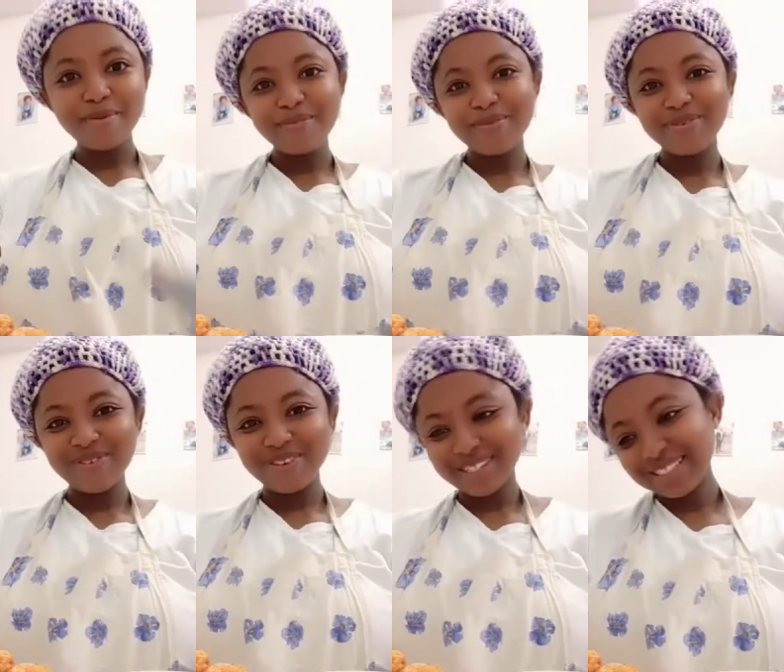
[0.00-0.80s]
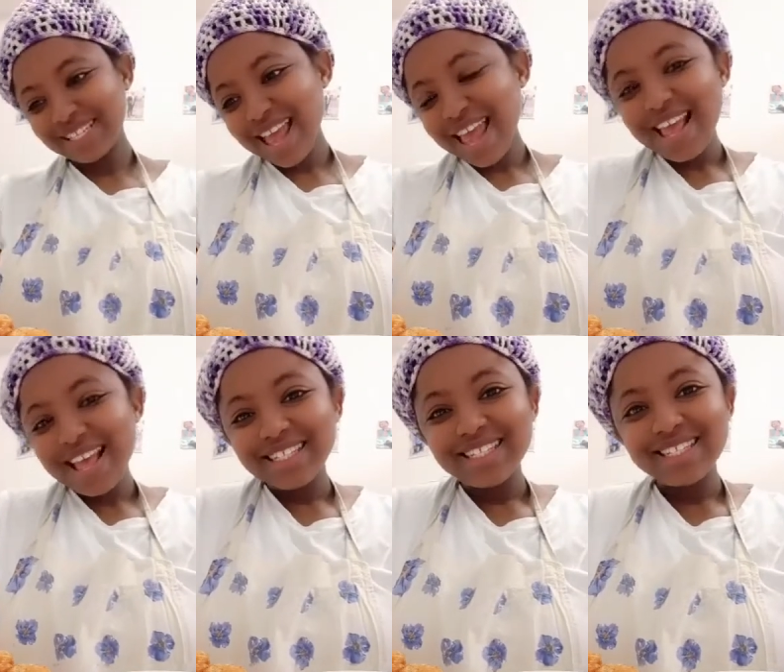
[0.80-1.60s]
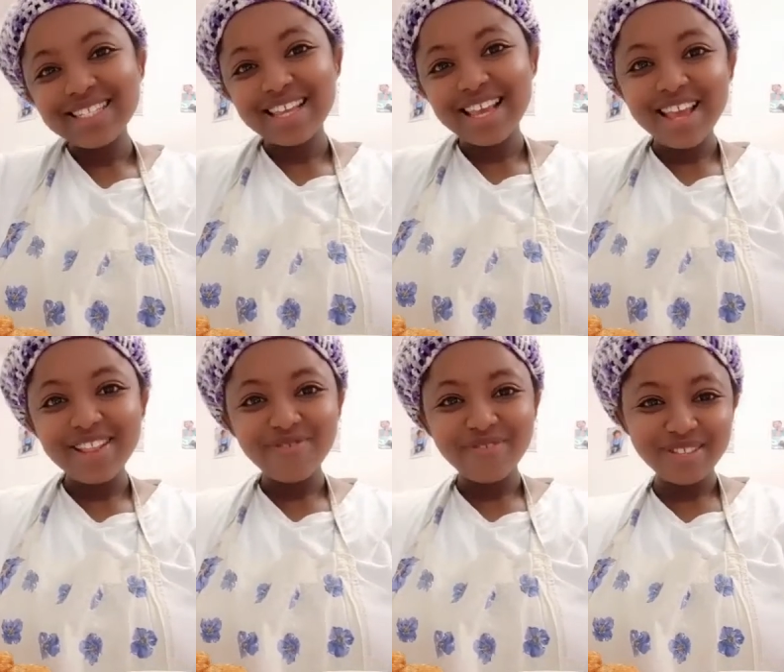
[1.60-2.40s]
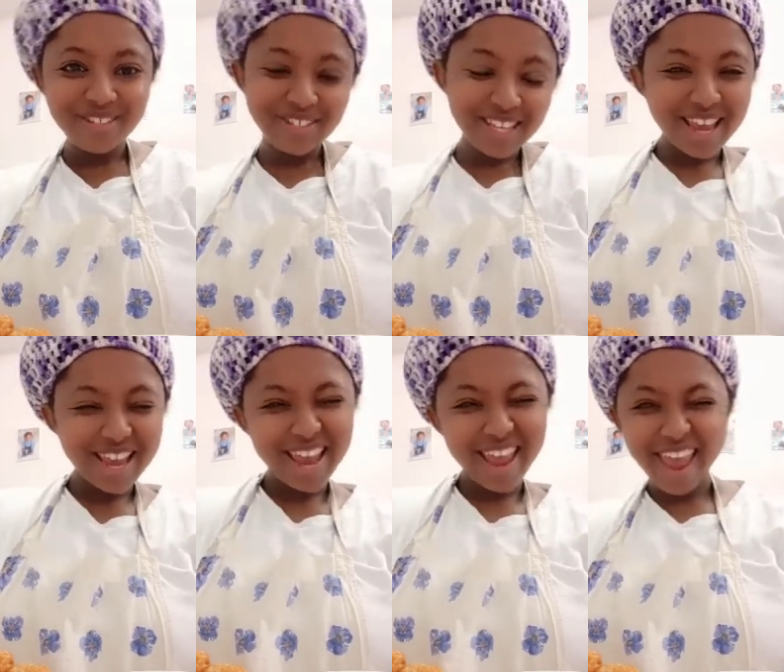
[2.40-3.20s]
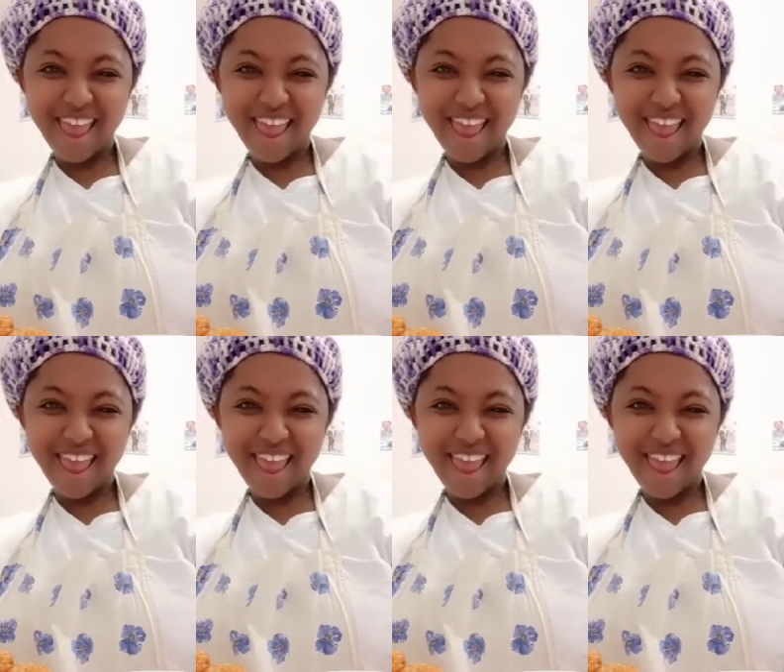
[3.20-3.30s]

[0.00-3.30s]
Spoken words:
so my people, this is the end result